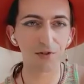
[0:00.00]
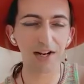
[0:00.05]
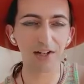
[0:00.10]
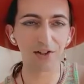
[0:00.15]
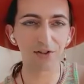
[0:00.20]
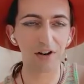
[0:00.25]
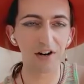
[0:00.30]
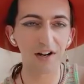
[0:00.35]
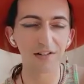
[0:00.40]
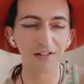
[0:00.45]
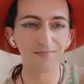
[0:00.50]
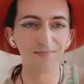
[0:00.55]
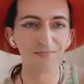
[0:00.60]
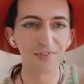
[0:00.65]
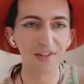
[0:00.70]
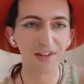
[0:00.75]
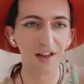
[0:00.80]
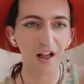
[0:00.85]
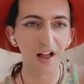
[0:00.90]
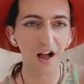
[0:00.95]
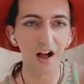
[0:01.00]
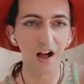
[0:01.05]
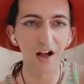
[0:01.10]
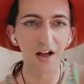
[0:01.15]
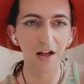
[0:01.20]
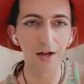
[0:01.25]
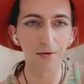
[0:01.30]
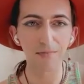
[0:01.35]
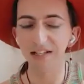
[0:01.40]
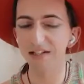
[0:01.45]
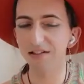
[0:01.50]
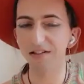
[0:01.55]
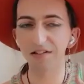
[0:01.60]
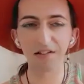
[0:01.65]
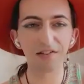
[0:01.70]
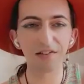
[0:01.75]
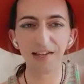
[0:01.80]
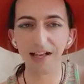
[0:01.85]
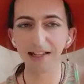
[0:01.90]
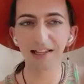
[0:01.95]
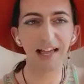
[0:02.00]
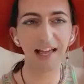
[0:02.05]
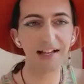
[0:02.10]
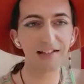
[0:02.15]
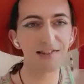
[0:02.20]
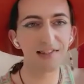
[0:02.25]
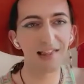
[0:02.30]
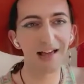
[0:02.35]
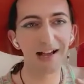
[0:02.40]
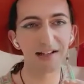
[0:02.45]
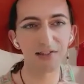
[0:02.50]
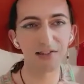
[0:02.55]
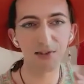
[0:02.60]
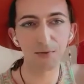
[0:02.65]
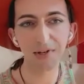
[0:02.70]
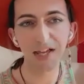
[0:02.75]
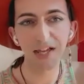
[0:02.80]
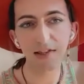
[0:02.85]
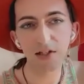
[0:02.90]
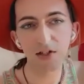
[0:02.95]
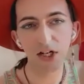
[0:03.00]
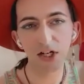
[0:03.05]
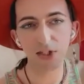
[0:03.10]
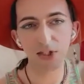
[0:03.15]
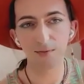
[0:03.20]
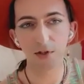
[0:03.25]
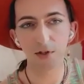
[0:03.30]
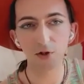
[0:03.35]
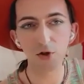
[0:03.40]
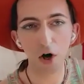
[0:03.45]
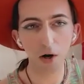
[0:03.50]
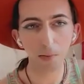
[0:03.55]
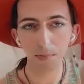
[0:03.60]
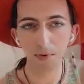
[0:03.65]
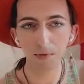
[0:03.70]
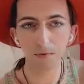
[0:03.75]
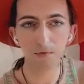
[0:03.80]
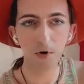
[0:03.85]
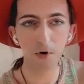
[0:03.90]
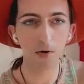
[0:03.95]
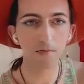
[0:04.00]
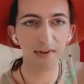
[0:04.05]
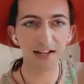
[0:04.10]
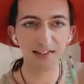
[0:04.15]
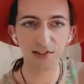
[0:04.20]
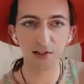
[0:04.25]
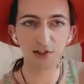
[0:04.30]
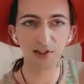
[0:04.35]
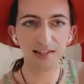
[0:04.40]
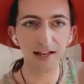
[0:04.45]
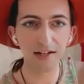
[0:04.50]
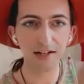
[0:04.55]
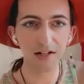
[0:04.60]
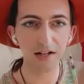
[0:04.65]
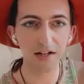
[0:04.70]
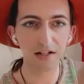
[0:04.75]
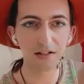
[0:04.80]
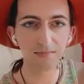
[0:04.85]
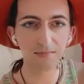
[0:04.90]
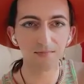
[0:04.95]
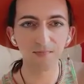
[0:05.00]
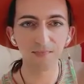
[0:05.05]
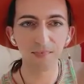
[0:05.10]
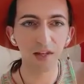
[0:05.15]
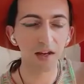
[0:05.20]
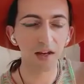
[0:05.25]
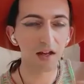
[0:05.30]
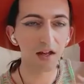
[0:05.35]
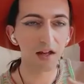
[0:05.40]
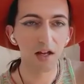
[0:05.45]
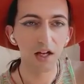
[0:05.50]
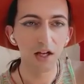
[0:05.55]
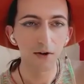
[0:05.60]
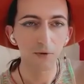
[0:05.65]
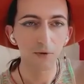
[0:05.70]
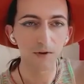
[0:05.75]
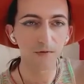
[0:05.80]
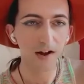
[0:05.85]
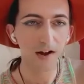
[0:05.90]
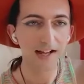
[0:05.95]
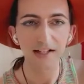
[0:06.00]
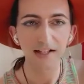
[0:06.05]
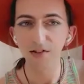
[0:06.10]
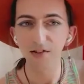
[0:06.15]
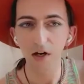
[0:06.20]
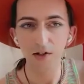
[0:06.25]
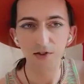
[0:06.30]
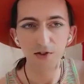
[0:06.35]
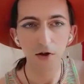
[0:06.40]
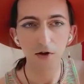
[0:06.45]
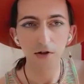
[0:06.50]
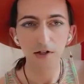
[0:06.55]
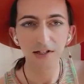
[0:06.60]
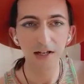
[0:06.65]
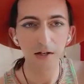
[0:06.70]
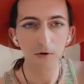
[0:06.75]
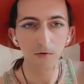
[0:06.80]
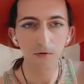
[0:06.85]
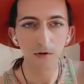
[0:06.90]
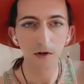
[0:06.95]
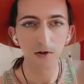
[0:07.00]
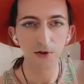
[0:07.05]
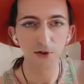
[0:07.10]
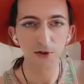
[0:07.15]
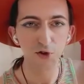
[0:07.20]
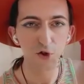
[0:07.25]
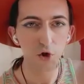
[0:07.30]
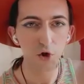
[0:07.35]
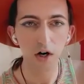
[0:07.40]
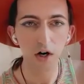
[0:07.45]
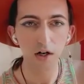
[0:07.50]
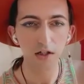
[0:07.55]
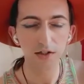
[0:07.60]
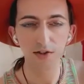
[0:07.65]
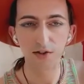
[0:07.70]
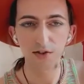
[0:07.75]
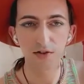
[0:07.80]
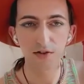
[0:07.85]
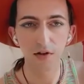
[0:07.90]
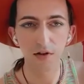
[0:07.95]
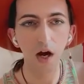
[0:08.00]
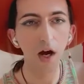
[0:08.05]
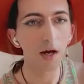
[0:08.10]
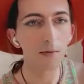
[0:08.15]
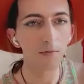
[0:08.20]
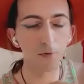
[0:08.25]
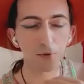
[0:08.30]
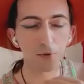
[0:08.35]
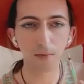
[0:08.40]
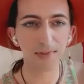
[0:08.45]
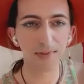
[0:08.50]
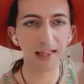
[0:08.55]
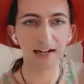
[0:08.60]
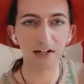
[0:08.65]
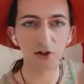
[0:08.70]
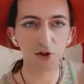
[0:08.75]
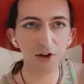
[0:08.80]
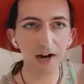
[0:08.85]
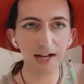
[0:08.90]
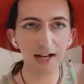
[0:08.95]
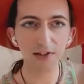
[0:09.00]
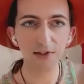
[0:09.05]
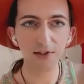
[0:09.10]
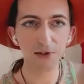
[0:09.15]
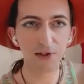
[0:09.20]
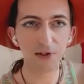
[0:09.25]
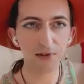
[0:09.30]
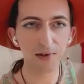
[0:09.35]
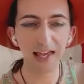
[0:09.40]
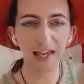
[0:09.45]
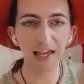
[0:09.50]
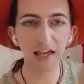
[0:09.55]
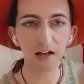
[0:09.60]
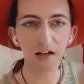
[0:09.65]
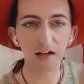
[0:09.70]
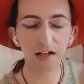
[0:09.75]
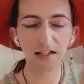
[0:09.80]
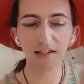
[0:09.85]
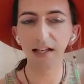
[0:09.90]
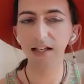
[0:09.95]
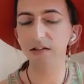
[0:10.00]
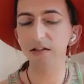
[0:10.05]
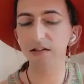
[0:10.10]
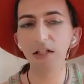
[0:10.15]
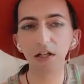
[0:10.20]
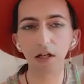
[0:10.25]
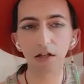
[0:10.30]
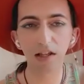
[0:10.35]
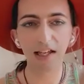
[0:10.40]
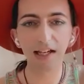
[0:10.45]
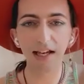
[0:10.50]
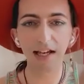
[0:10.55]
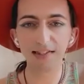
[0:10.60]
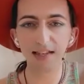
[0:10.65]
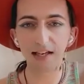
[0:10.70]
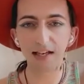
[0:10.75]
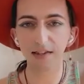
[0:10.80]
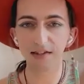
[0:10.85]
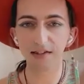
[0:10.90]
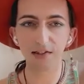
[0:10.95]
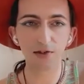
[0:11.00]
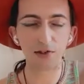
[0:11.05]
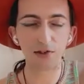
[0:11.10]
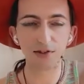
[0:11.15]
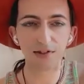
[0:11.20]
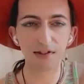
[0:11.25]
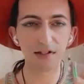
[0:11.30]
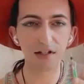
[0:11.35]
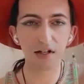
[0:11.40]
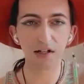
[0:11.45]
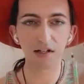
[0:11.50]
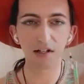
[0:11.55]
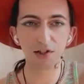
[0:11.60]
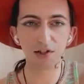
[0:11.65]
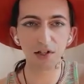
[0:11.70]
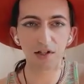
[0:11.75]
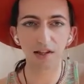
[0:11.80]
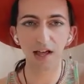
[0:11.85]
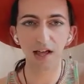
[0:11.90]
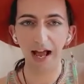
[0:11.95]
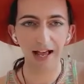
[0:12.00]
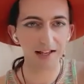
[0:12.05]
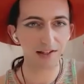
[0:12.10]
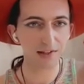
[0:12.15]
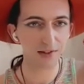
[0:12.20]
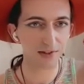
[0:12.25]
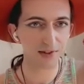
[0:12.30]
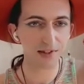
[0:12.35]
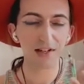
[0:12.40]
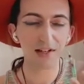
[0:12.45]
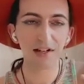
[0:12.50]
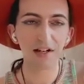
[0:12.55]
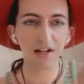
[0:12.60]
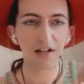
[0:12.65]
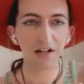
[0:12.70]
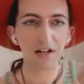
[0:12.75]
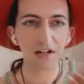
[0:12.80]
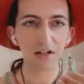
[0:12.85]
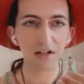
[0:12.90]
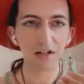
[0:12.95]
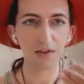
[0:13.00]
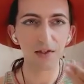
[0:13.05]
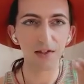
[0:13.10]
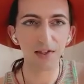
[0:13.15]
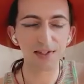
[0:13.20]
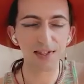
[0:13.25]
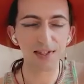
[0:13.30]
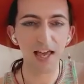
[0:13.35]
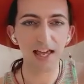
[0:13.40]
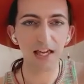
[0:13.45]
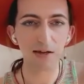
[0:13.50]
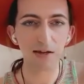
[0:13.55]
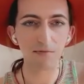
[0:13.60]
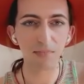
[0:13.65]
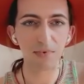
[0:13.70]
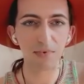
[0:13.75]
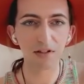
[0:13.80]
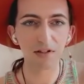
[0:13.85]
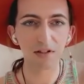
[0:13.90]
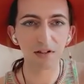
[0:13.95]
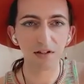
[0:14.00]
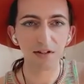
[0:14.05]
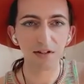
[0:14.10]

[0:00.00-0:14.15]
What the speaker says: renderer and delegate to that. So we get the address of the drop from message sender. We find our token info struct from that address here. And then, like I said, this is just an addition that has the same,